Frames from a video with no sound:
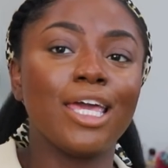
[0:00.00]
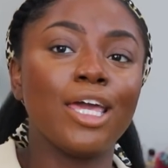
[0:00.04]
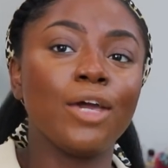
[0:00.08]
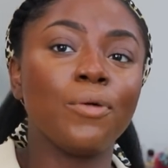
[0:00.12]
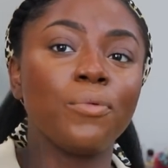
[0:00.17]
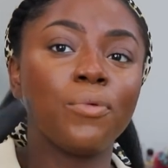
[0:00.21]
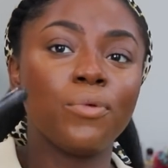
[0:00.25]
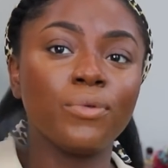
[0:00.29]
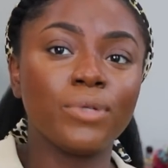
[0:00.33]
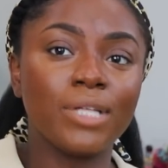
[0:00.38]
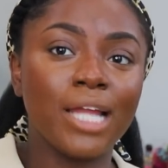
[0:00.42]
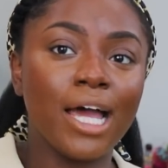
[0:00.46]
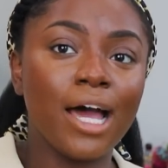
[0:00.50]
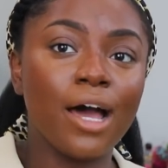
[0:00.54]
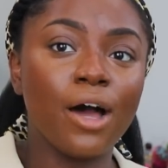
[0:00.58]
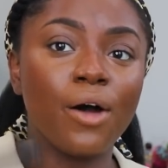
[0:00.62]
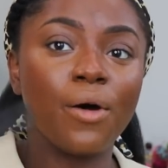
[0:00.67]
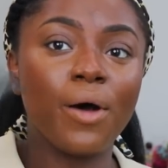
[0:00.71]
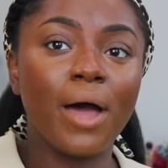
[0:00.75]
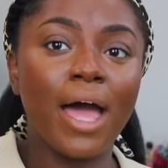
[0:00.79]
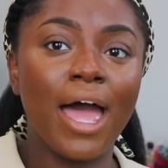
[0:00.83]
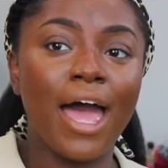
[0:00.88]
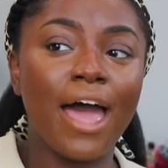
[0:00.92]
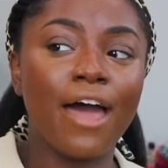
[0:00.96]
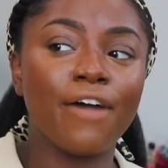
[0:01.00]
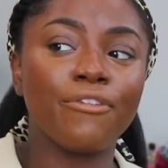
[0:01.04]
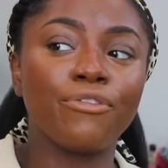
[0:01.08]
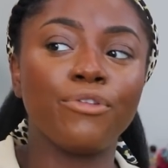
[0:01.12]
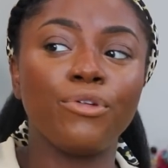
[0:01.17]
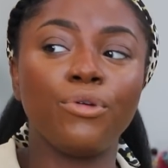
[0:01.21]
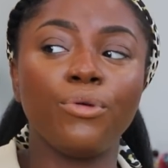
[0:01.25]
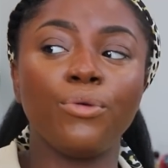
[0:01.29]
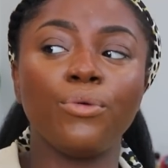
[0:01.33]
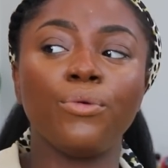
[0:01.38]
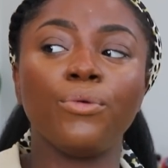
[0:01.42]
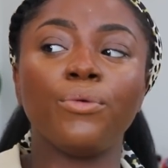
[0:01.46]
it will now have
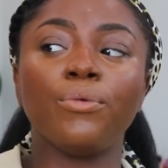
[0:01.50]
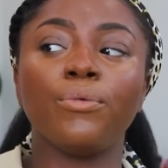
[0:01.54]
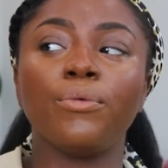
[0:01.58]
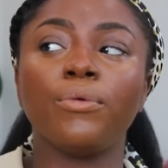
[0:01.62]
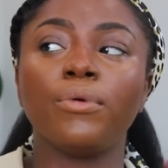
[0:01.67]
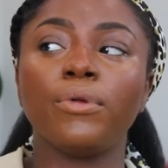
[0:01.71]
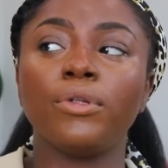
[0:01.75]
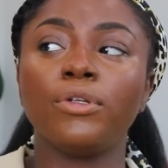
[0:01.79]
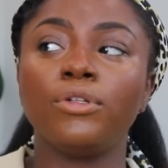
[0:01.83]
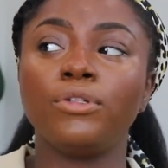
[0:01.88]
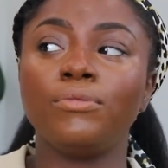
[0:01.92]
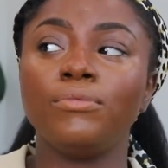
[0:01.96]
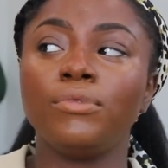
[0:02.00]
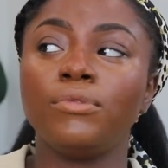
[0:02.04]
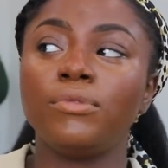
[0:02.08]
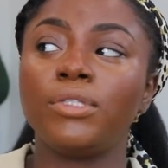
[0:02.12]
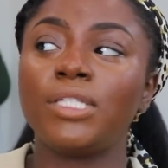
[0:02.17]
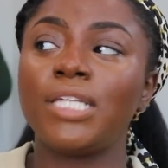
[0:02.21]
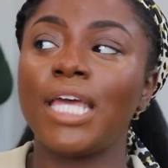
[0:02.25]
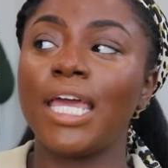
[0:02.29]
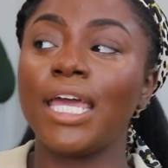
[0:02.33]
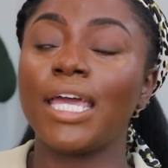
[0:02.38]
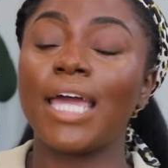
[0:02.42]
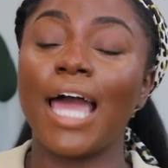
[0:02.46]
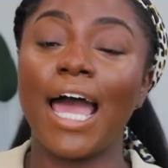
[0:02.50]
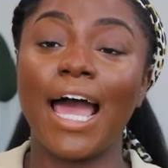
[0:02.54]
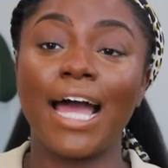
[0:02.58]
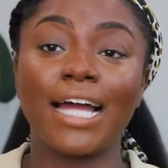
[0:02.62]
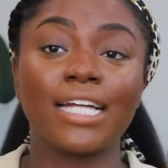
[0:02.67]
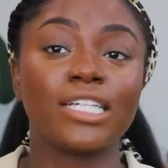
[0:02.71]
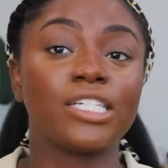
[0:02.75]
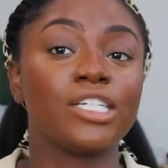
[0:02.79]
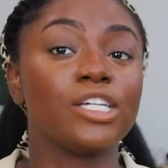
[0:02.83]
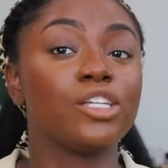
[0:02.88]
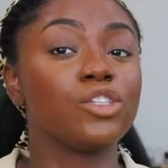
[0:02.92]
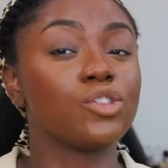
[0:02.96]
you take
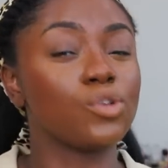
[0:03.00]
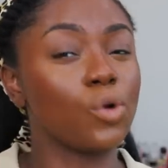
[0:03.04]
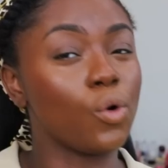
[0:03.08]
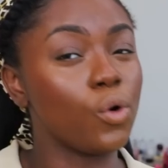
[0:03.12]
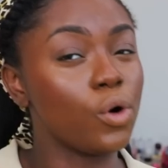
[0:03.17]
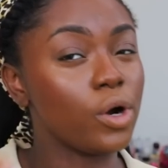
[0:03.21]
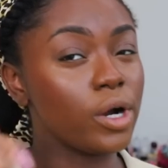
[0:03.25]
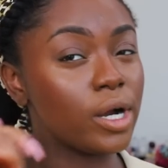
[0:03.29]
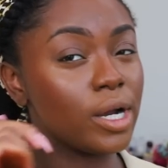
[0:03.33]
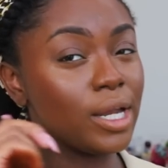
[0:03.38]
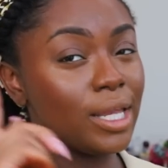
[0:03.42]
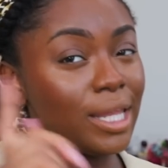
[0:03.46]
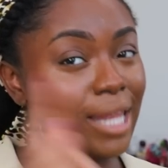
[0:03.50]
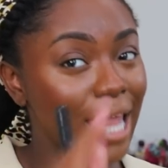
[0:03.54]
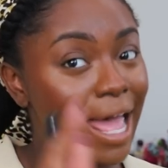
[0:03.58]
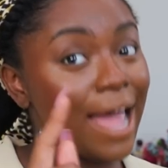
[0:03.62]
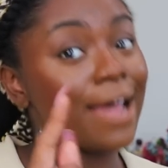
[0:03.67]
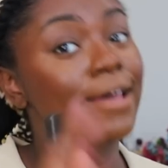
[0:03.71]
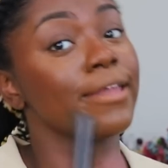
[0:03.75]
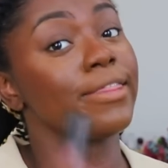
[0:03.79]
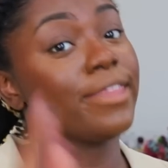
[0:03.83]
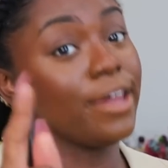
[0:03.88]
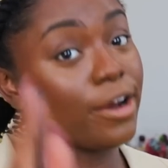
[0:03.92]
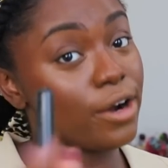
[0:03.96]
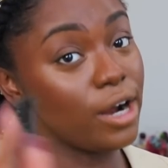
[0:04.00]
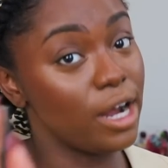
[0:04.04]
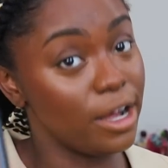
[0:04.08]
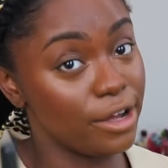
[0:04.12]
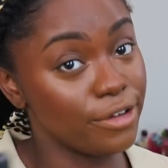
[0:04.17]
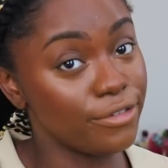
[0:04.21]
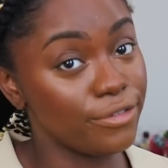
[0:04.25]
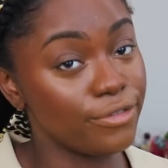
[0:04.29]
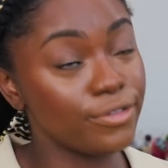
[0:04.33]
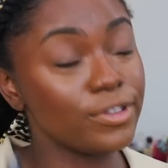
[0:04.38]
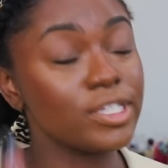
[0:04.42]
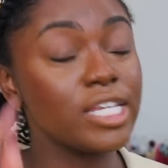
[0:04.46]
actions or lack
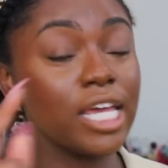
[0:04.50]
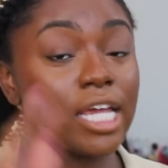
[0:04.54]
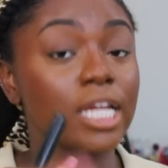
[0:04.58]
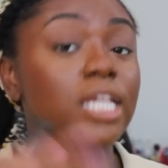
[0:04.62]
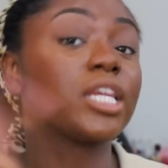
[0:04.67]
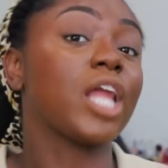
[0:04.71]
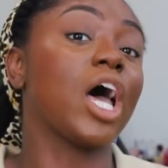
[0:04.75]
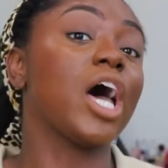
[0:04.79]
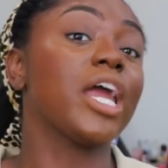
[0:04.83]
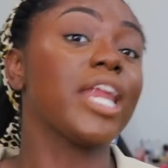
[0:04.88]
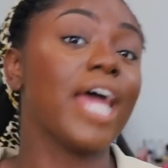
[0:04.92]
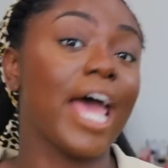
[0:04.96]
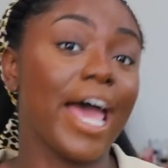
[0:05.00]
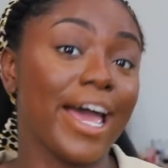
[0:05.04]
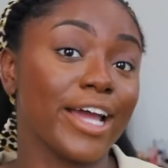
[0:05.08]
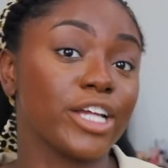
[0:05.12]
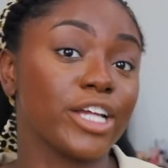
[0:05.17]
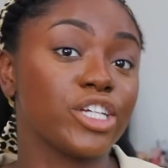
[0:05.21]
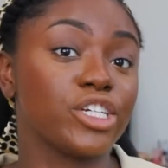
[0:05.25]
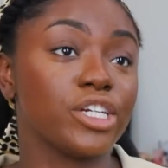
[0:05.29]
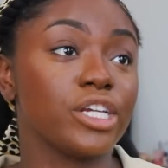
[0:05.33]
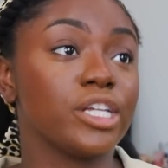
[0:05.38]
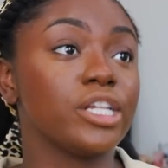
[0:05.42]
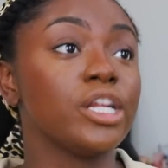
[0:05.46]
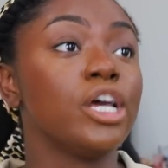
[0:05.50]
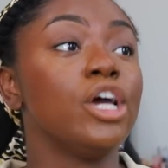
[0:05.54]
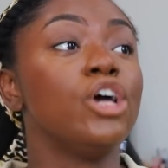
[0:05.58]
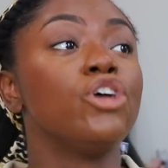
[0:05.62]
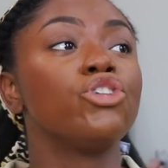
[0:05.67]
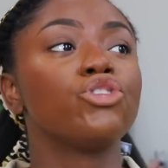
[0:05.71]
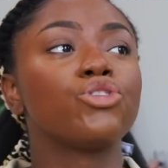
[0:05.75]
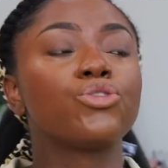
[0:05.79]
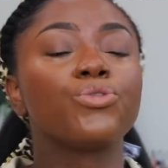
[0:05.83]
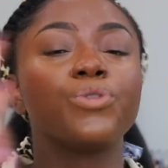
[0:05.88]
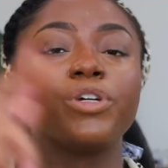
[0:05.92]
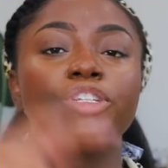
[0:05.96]
thereof, take non-action
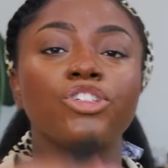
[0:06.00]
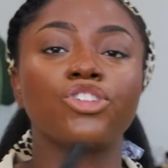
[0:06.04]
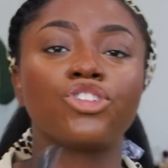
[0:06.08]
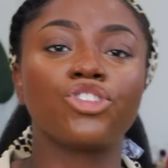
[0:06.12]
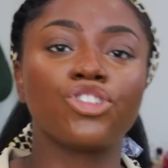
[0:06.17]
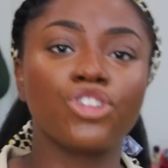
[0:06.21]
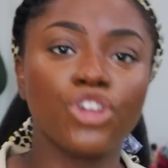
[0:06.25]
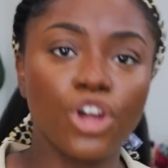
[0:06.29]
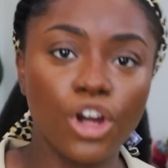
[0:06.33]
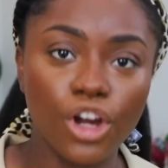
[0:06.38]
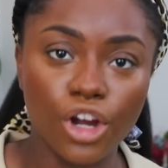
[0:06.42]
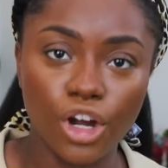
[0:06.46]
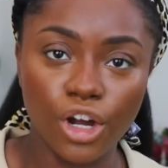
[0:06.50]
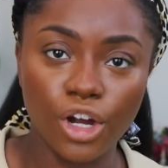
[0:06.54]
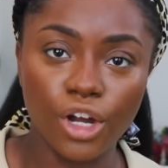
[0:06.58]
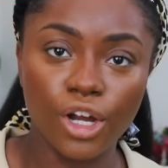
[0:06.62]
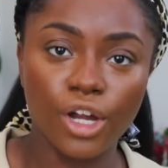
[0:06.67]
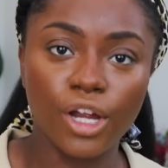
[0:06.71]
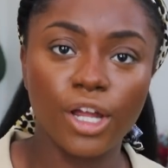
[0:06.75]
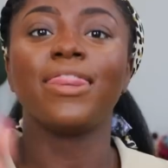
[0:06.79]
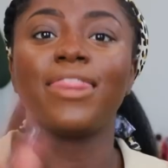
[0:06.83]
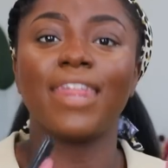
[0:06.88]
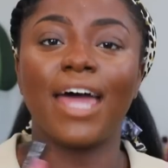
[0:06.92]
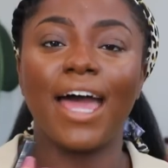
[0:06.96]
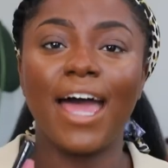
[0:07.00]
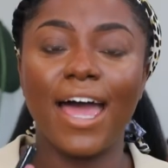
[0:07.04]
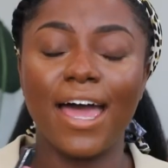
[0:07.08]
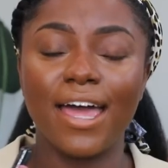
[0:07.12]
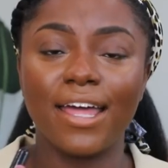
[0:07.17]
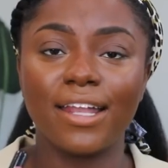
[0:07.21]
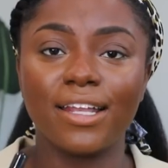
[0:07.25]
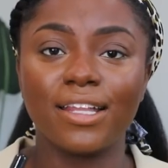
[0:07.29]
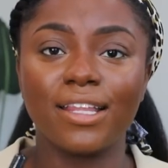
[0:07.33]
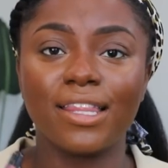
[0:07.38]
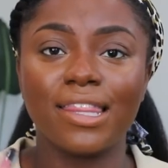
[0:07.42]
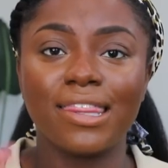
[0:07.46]
to ensure
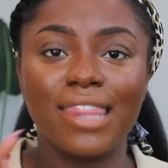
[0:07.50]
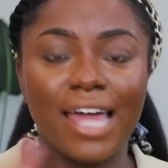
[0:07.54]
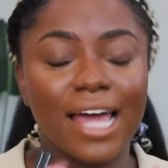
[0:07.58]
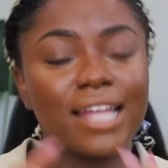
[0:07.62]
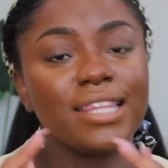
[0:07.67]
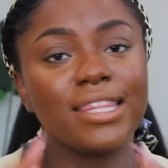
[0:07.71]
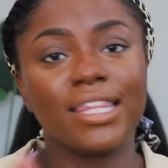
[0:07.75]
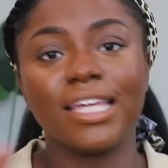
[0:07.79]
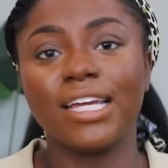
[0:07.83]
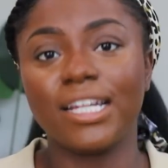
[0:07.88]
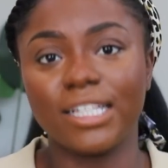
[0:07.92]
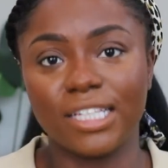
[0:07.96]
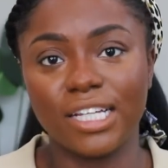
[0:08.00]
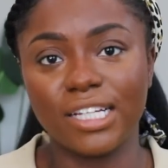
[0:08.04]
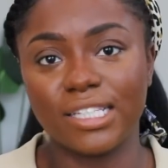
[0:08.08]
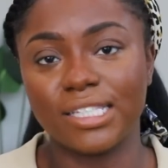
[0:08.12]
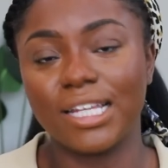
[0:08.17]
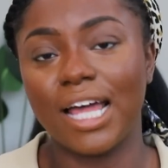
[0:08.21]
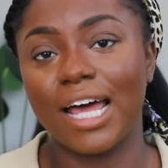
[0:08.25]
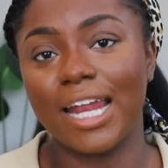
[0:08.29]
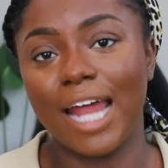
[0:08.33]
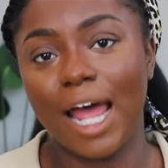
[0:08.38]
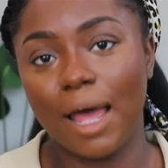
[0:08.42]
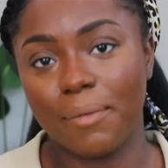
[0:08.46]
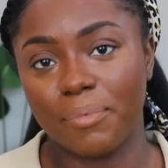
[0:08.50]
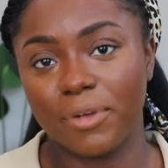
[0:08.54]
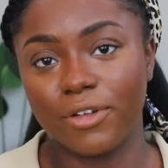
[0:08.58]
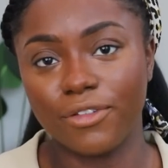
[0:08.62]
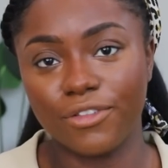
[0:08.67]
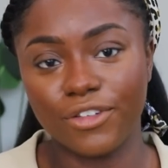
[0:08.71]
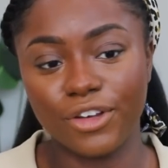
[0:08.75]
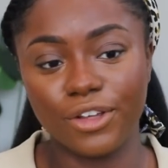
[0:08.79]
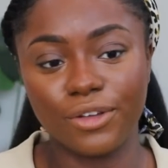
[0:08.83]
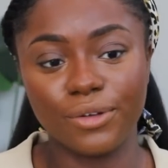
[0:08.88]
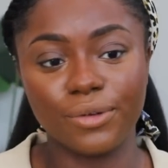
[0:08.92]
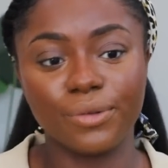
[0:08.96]
that that thing does not happen
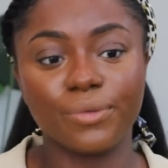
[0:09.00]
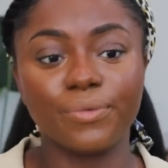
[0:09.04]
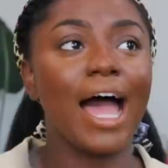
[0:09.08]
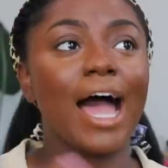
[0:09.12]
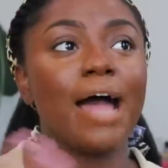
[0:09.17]
for you.